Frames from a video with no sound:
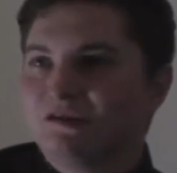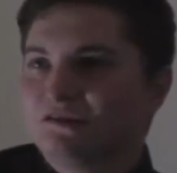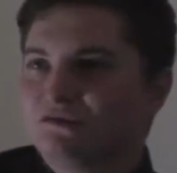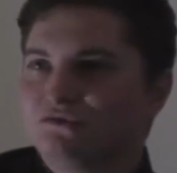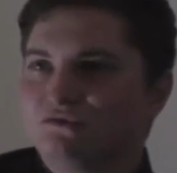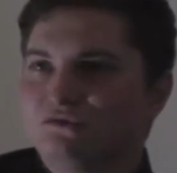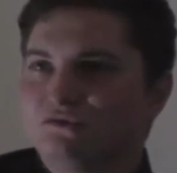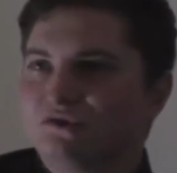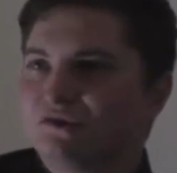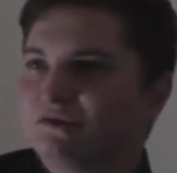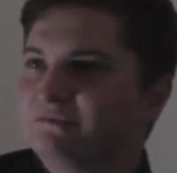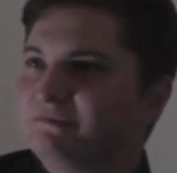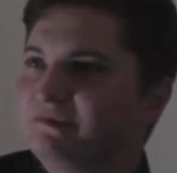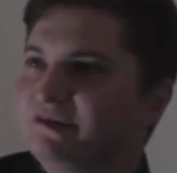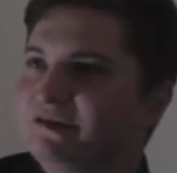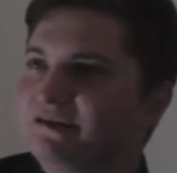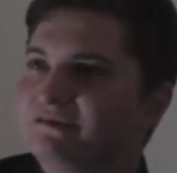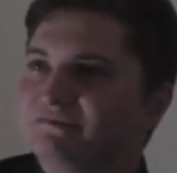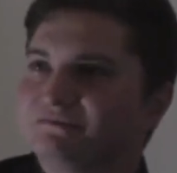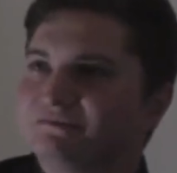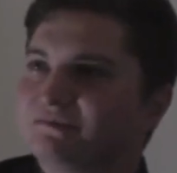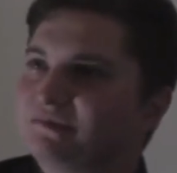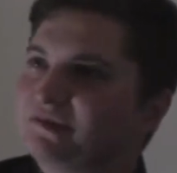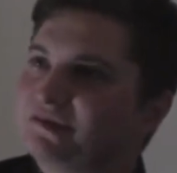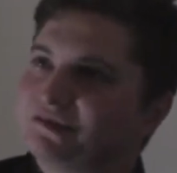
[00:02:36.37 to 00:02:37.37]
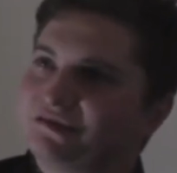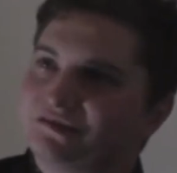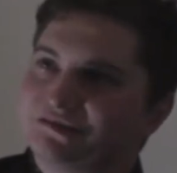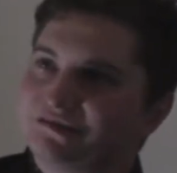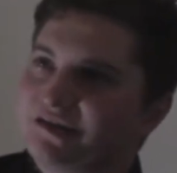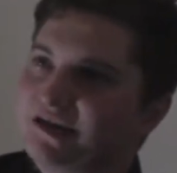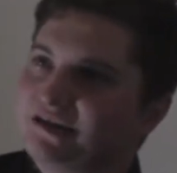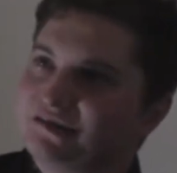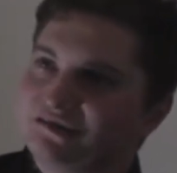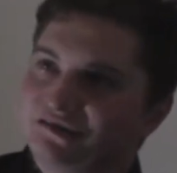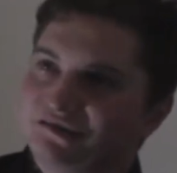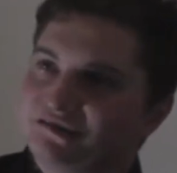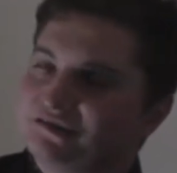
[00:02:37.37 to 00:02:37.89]
talking about
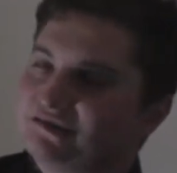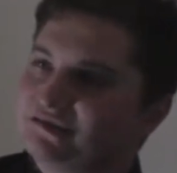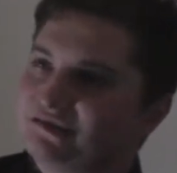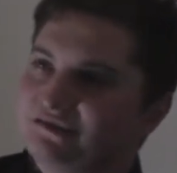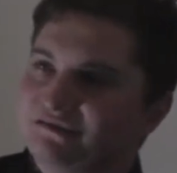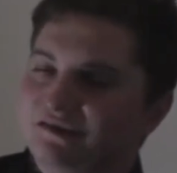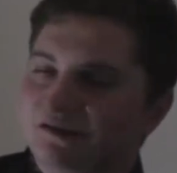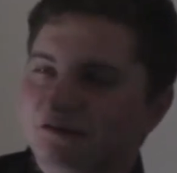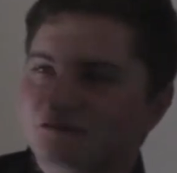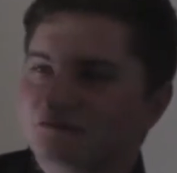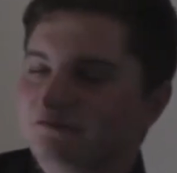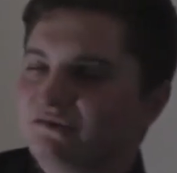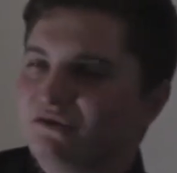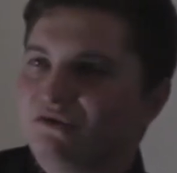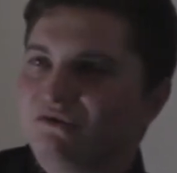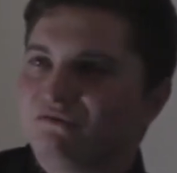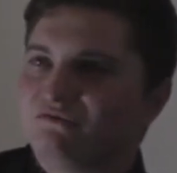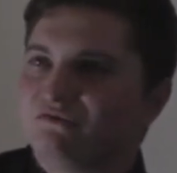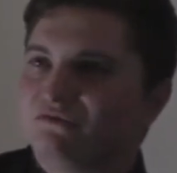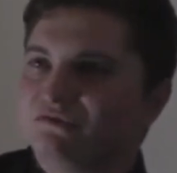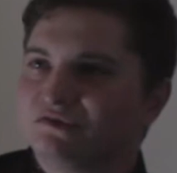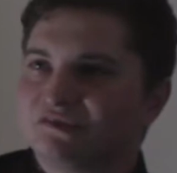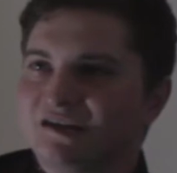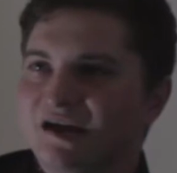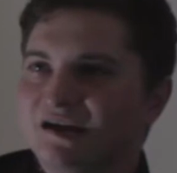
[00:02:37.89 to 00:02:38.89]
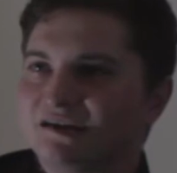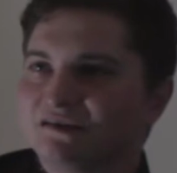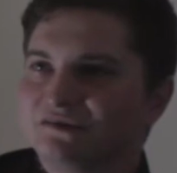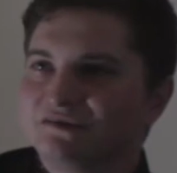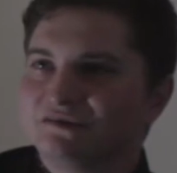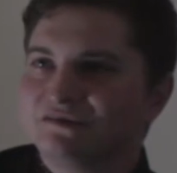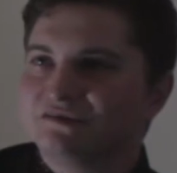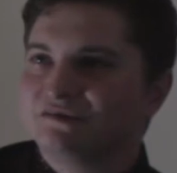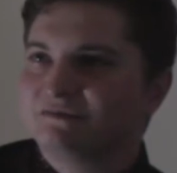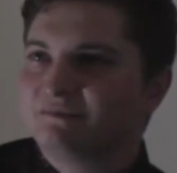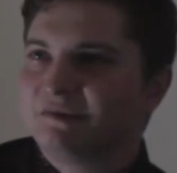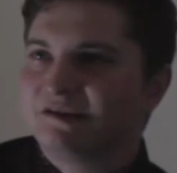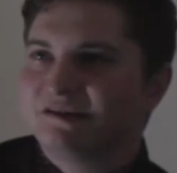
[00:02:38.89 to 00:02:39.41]
off on
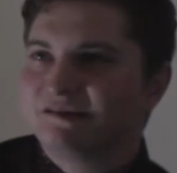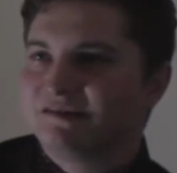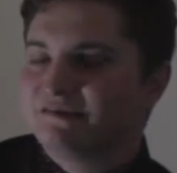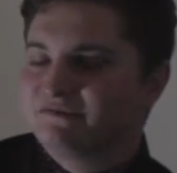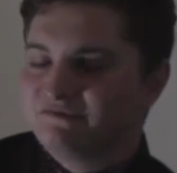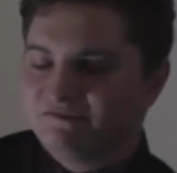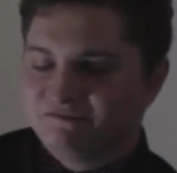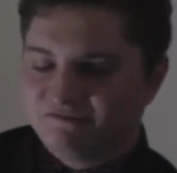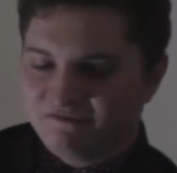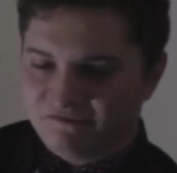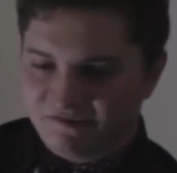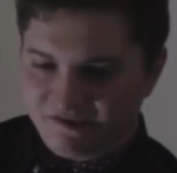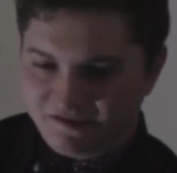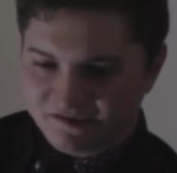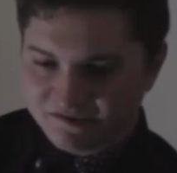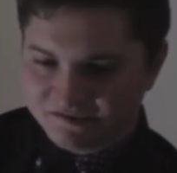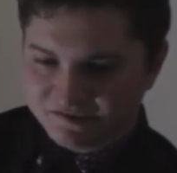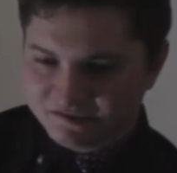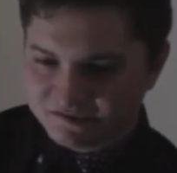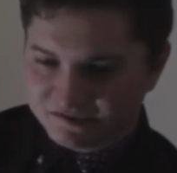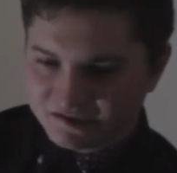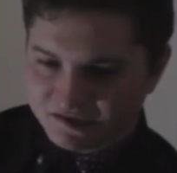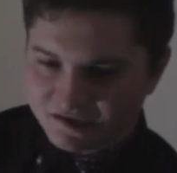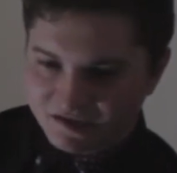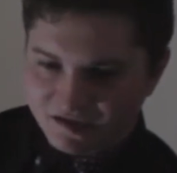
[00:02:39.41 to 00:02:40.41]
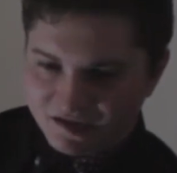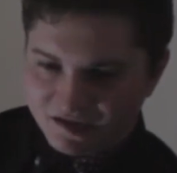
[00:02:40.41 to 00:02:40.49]
tangents about different things.